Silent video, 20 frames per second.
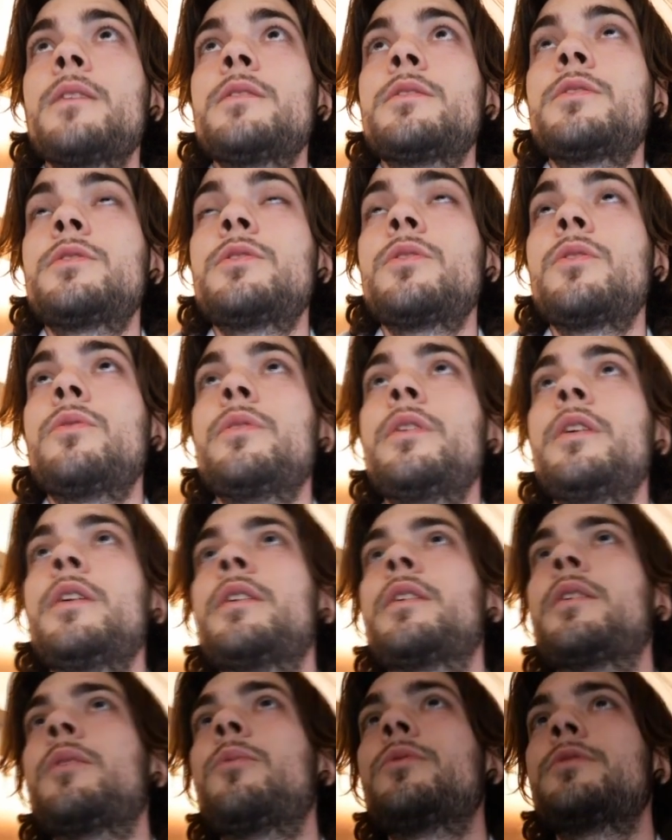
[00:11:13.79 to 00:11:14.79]
So yeah,
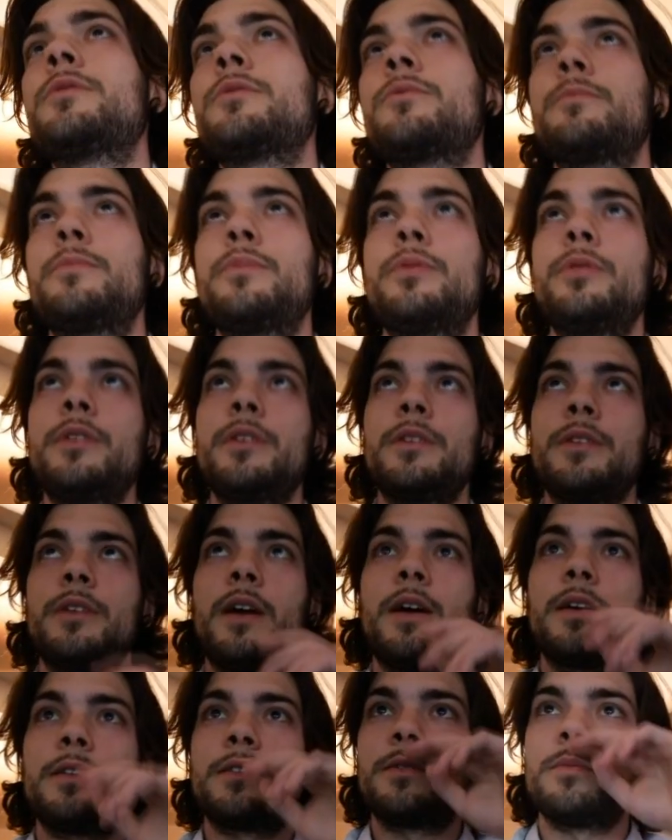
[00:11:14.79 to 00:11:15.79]
that was a pretty
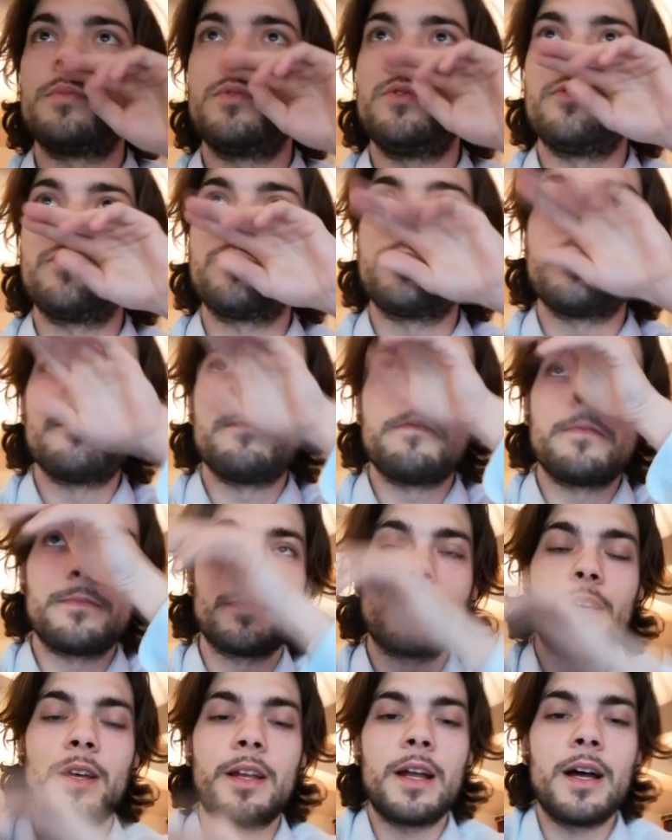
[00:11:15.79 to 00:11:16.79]
nice move,
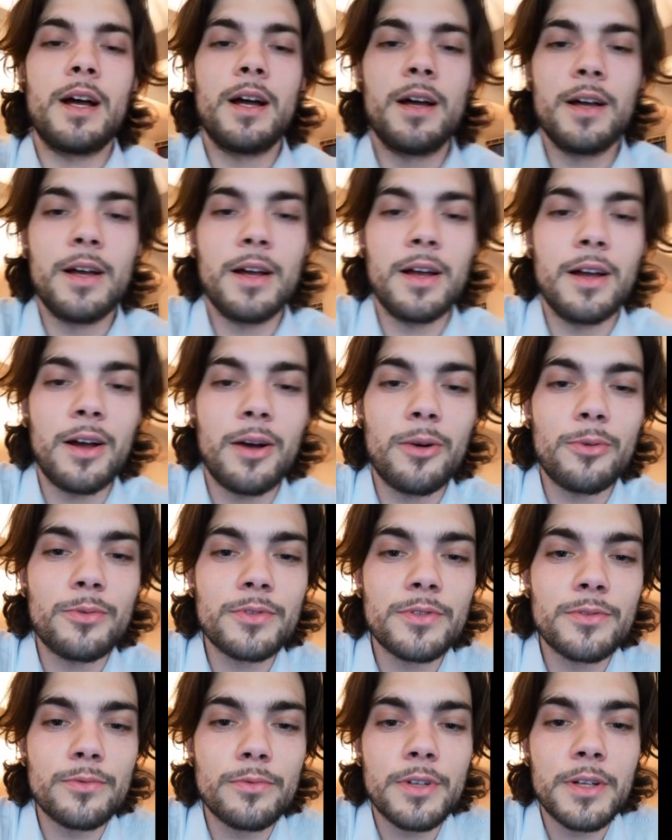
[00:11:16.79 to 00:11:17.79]
and I
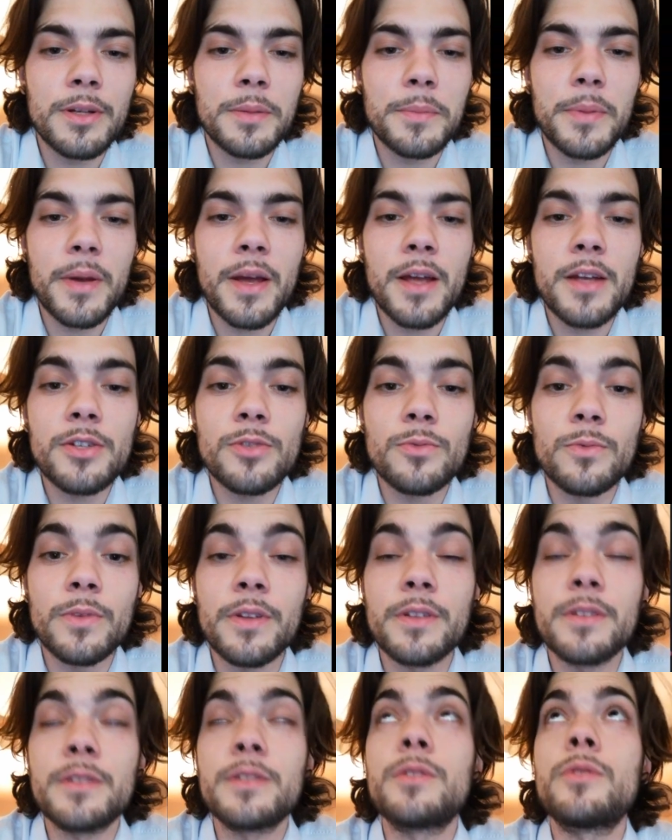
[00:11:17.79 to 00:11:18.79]
was really patient
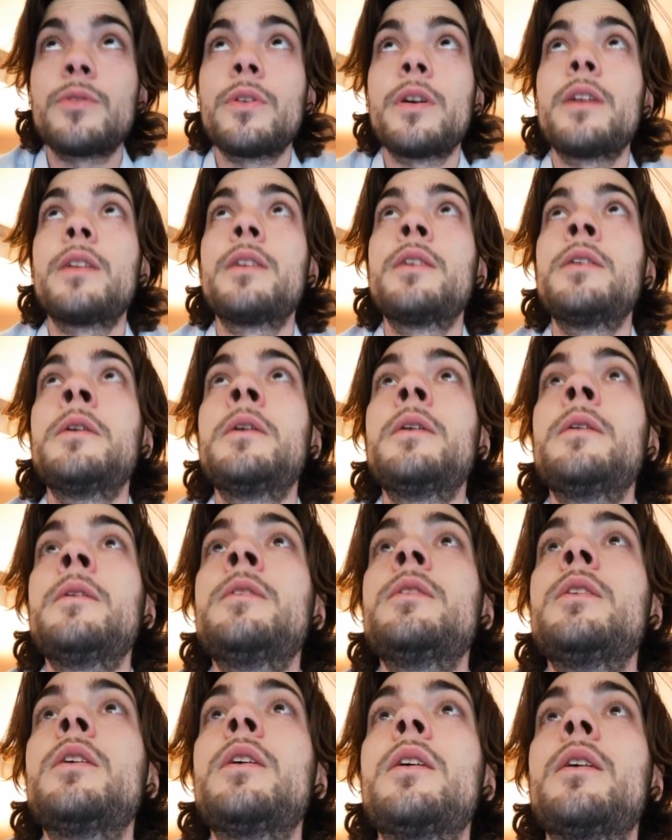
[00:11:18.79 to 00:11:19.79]
with this trade,
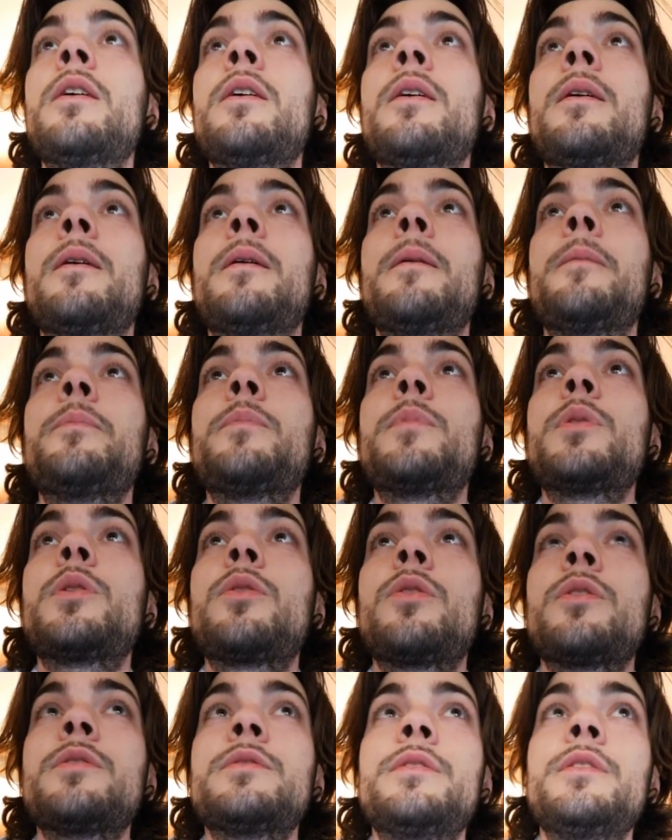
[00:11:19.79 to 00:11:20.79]

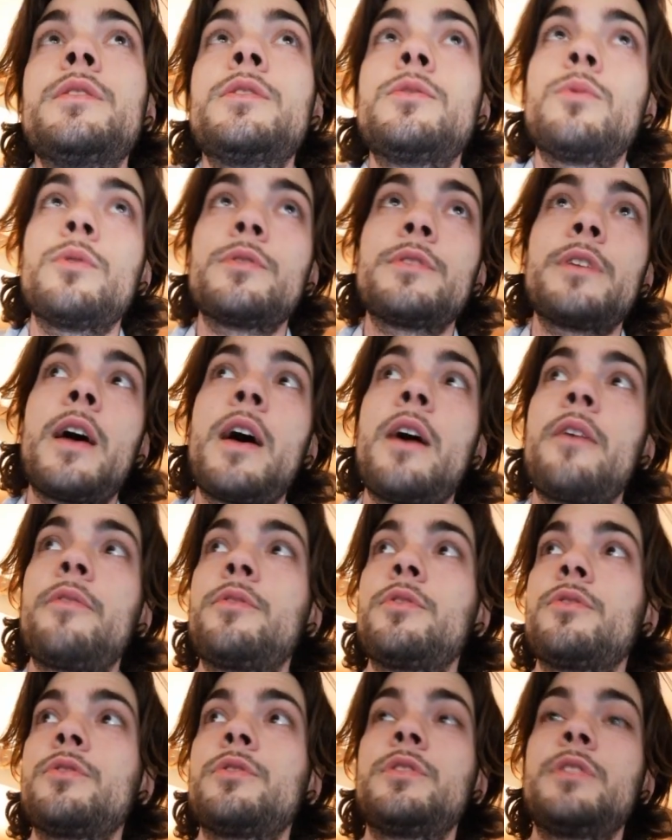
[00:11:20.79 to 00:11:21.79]
because this was
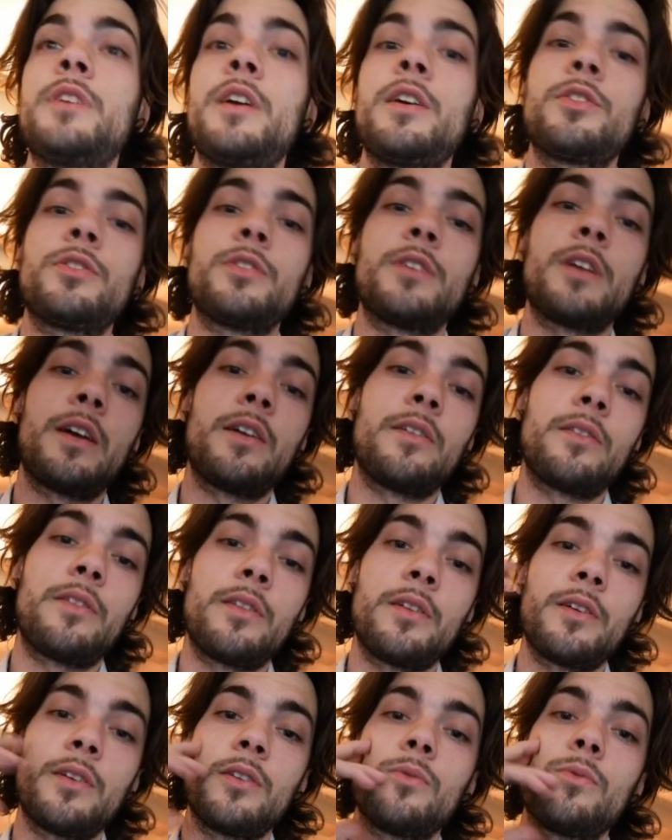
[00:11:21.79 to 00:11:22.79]
after session. I
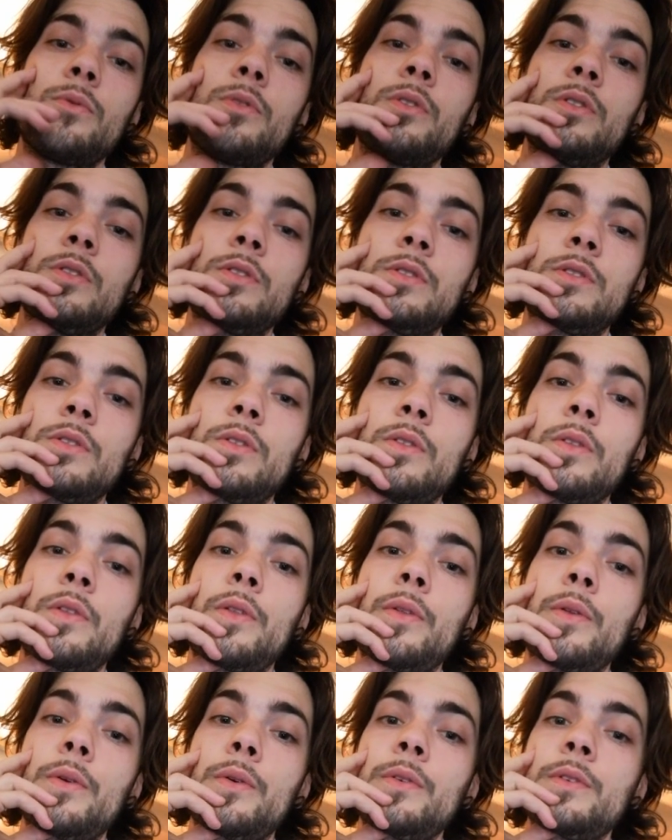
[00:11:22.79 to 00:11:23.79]
think it was on
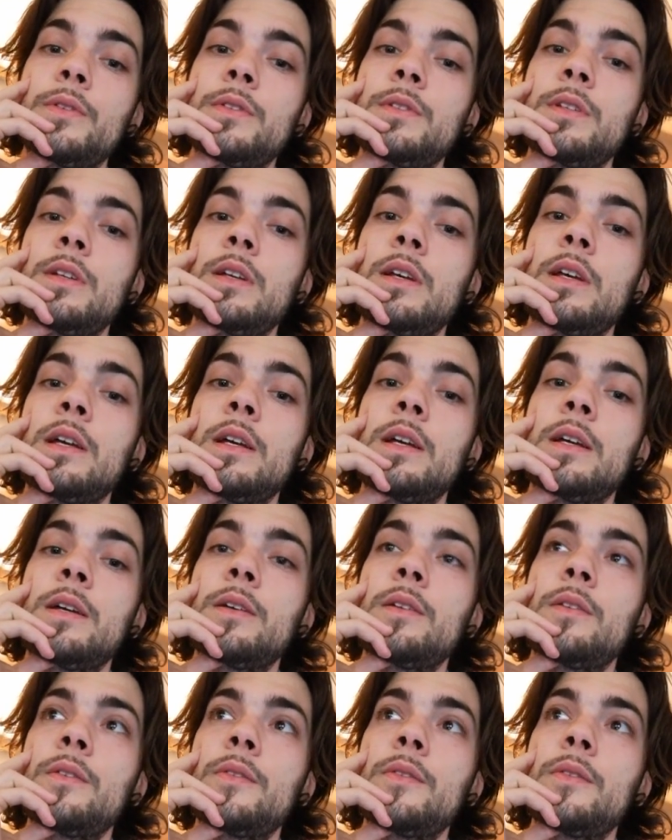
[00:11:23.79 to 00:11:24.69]
Thursday.